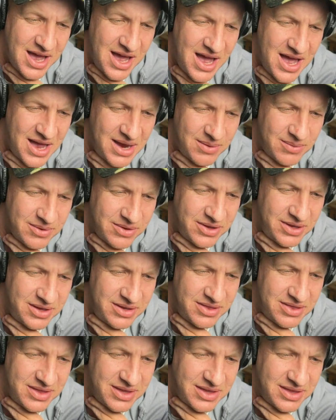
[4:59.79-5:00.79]
I really
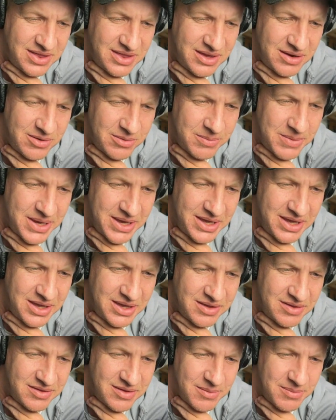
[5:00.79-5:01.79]
think they're making
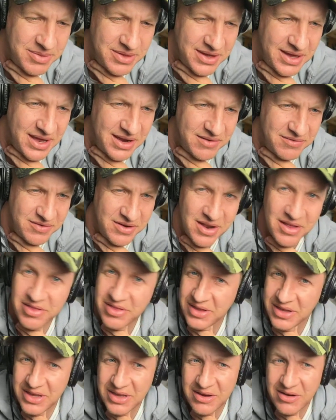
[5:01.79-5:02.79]
something out of
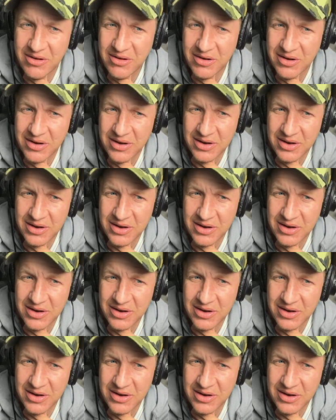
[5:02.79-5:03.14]
nothing here.